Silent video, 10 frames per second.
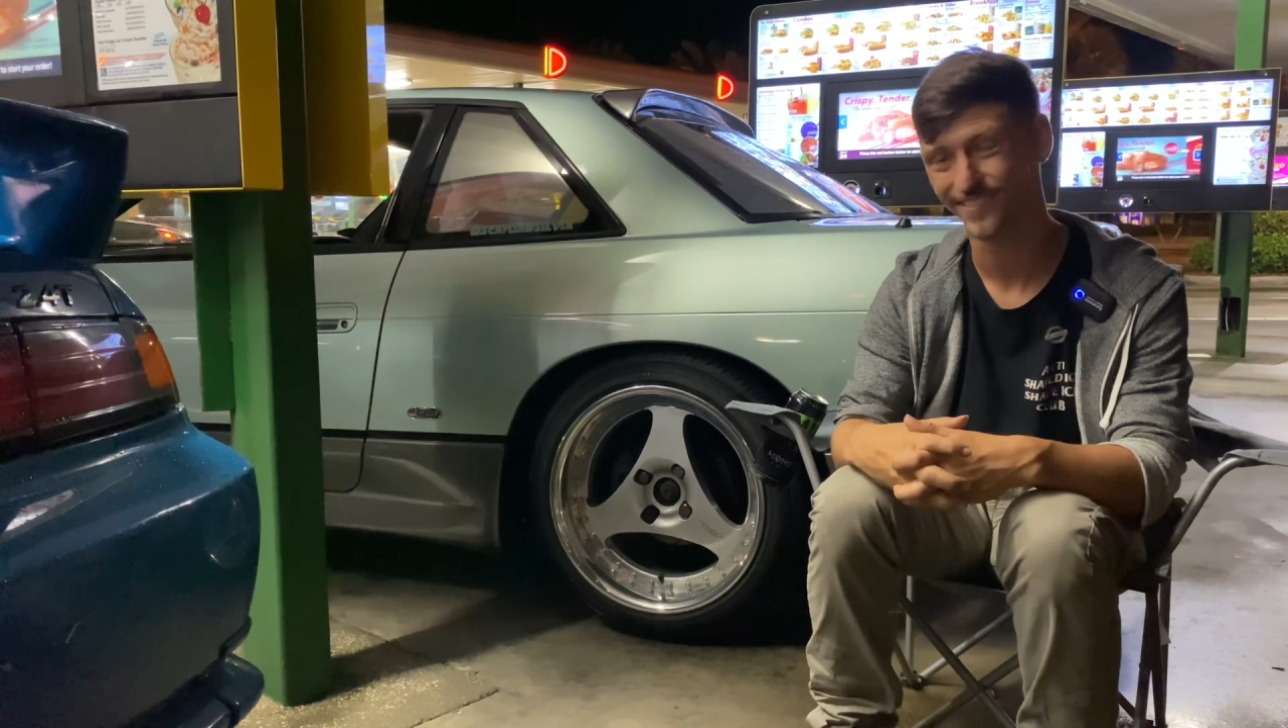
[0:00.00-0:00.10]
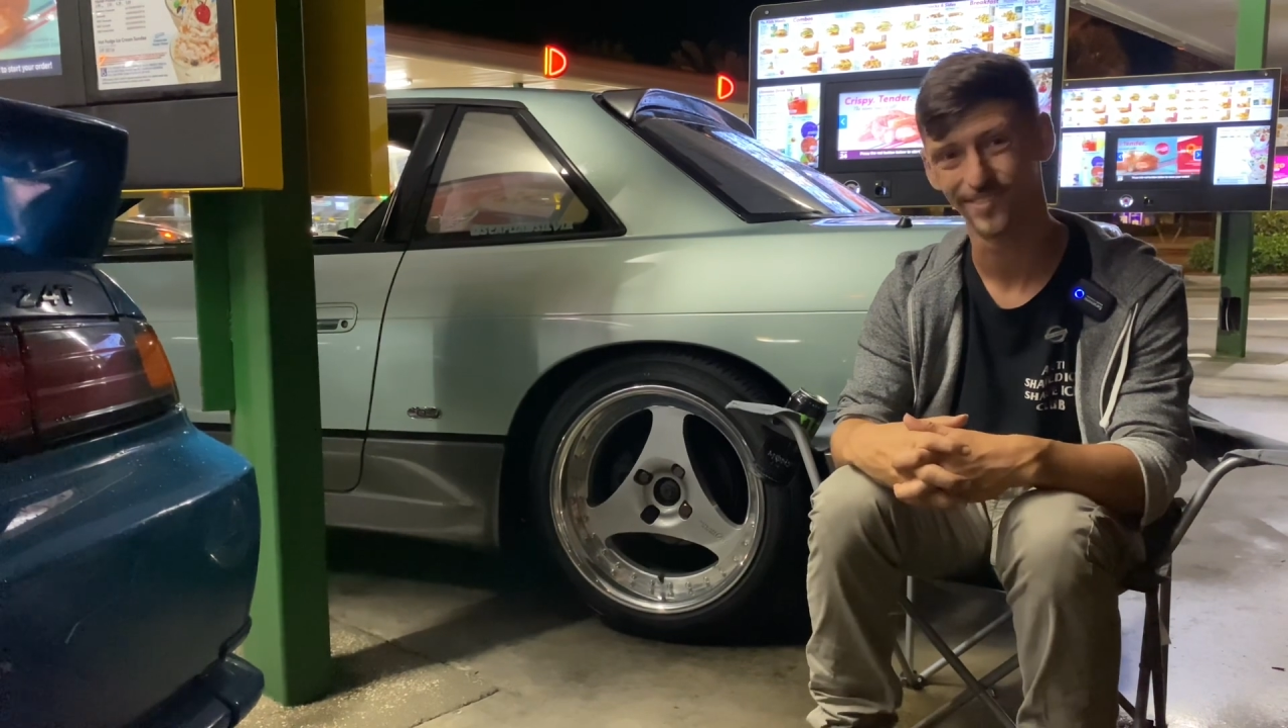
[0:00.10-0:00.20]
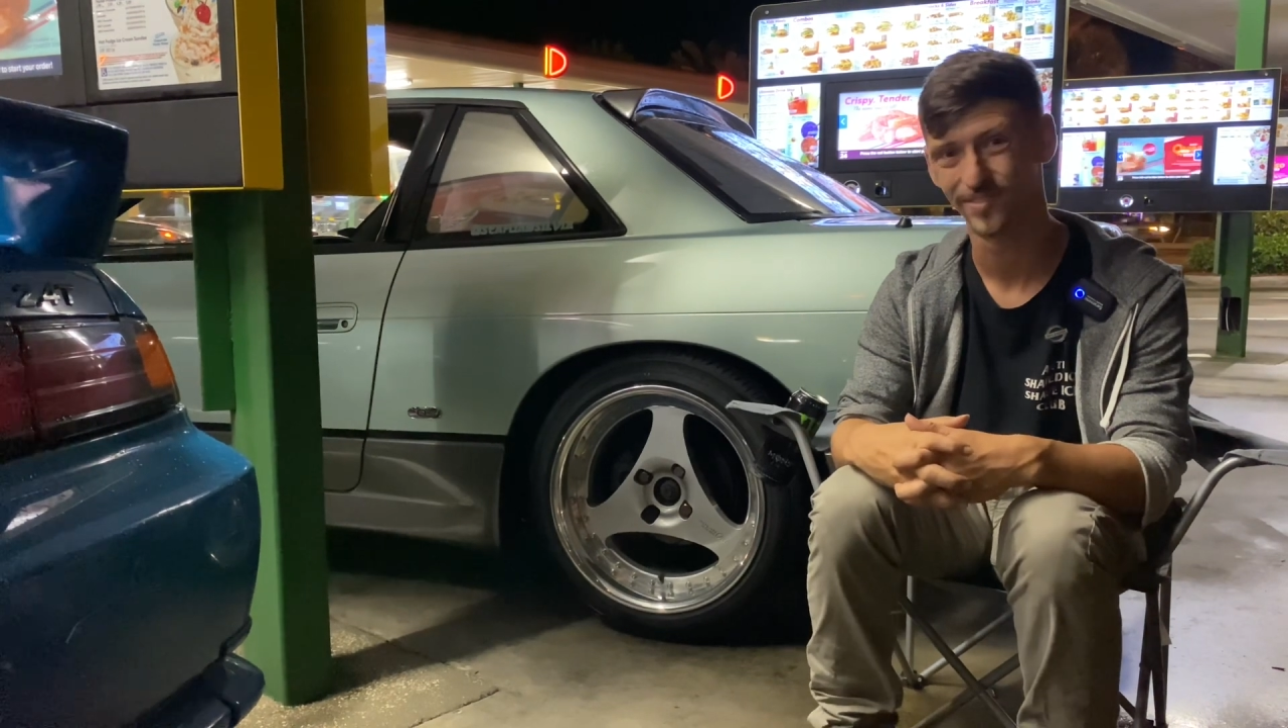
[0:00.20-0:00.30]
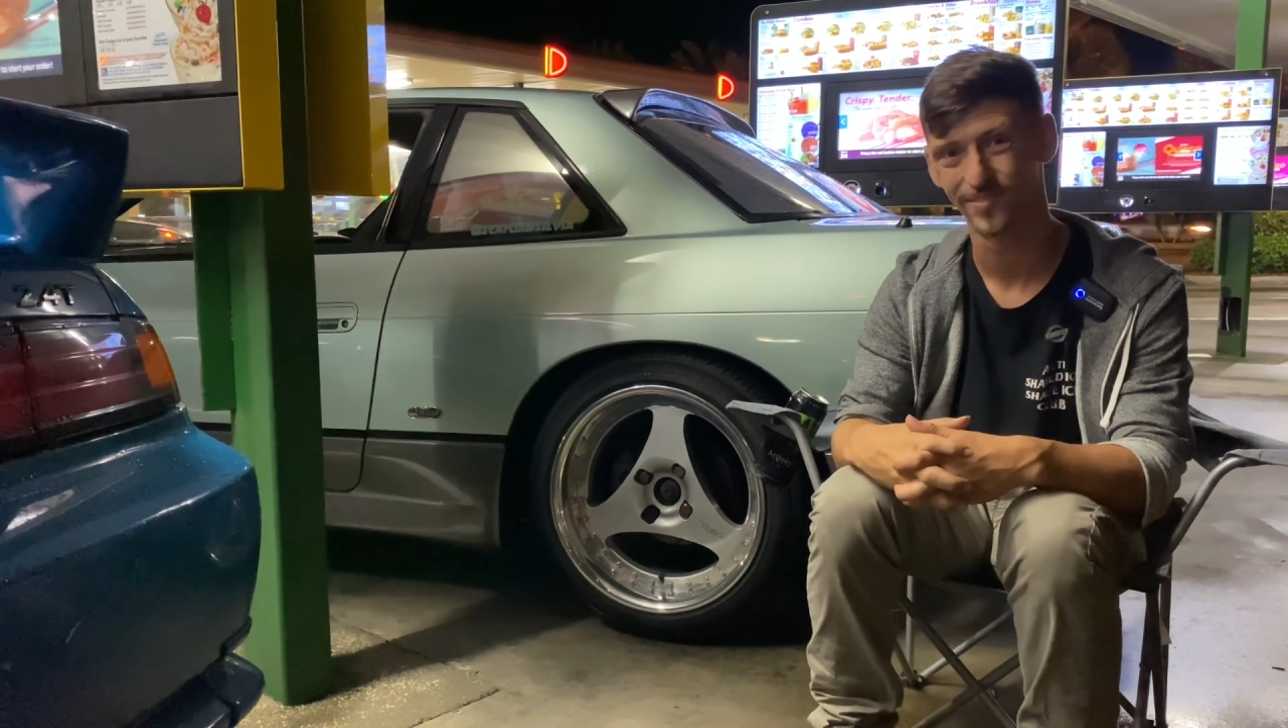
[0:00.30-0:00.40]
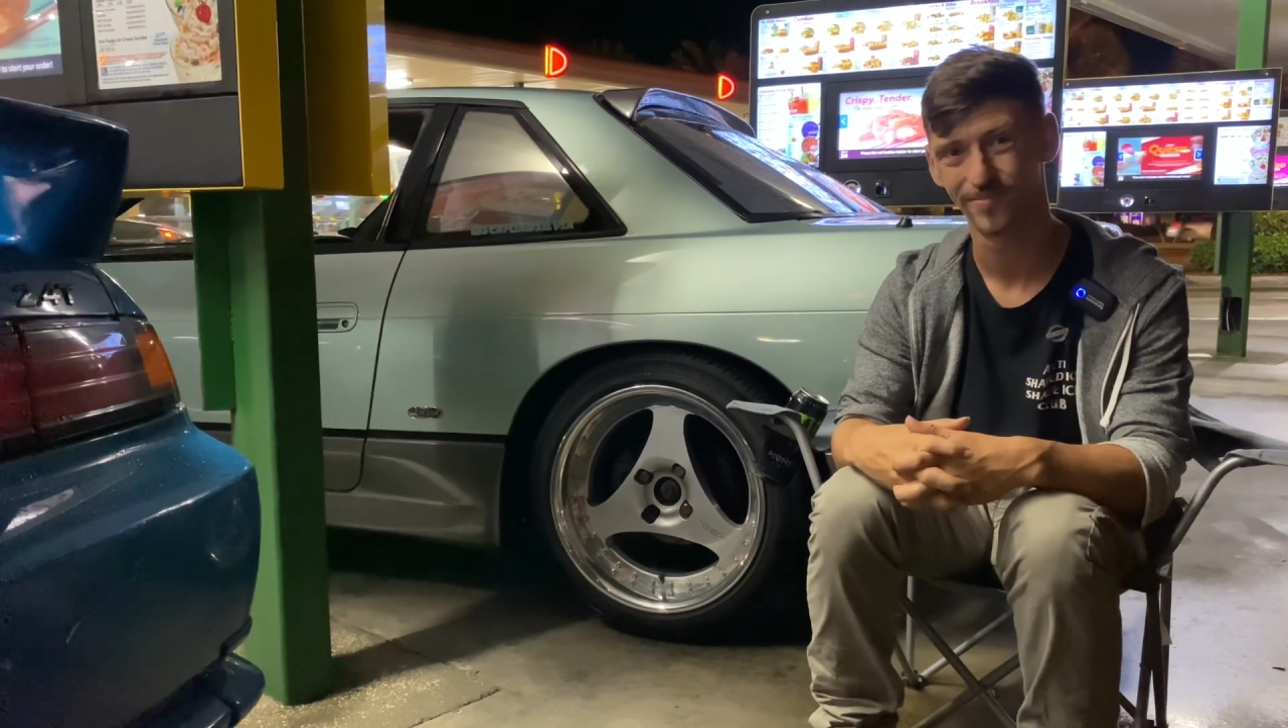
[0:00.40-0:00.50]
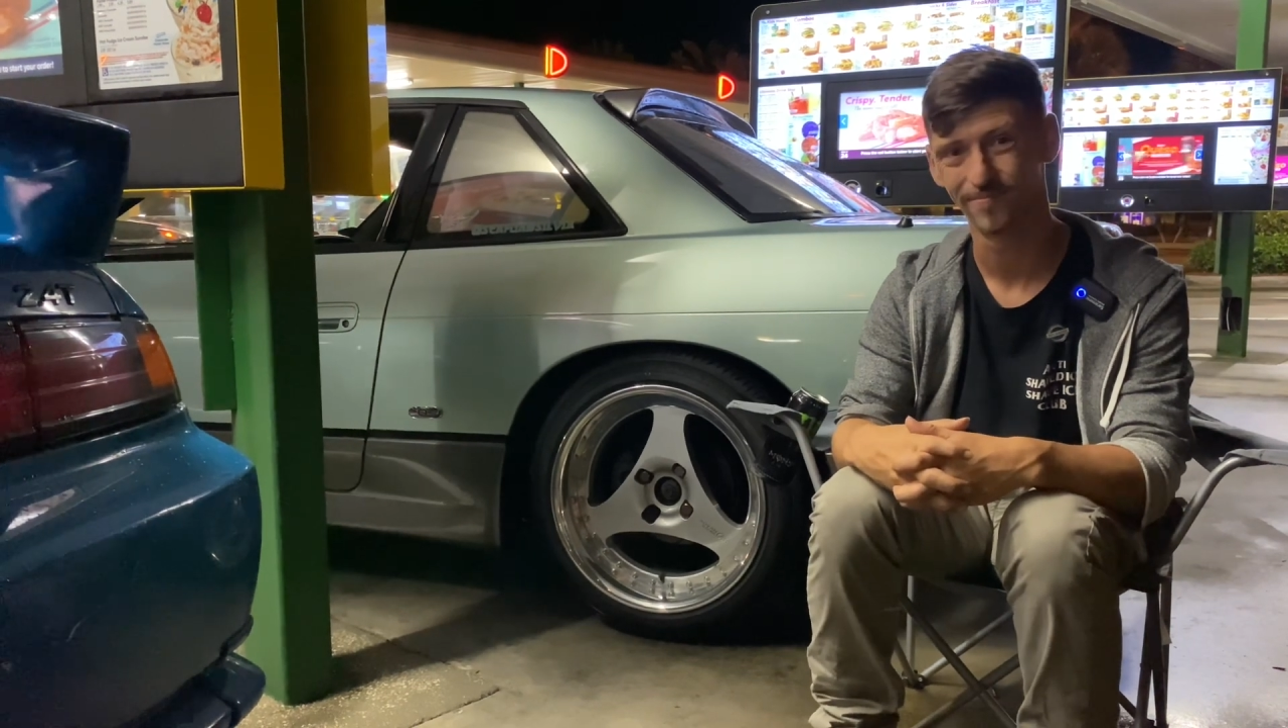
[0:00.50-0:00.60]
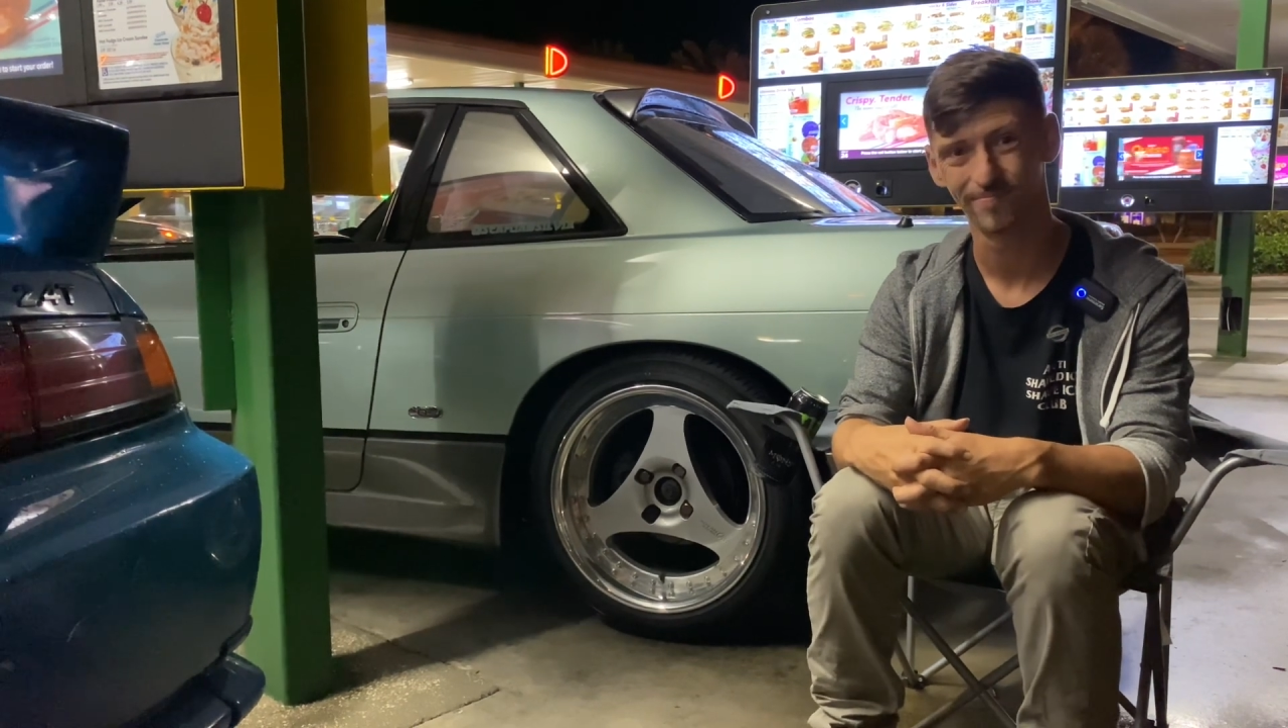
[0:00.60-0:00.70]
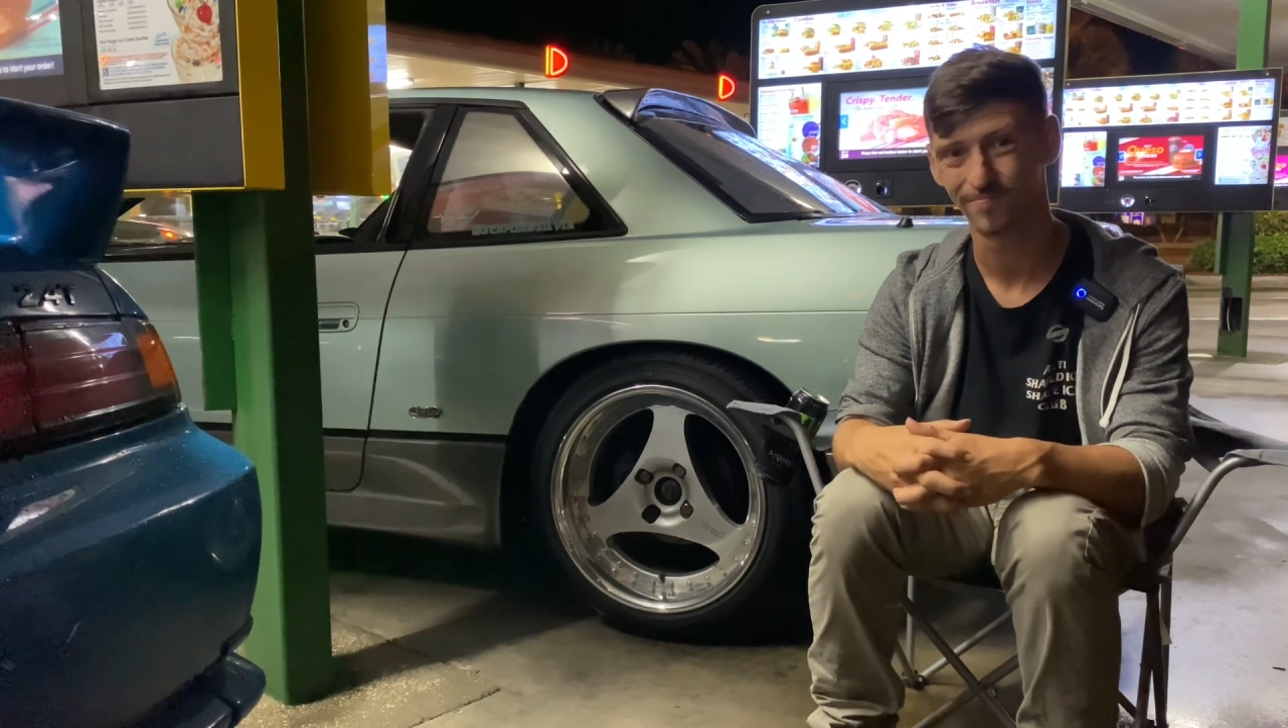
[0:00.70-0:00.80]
your wheels? Nope.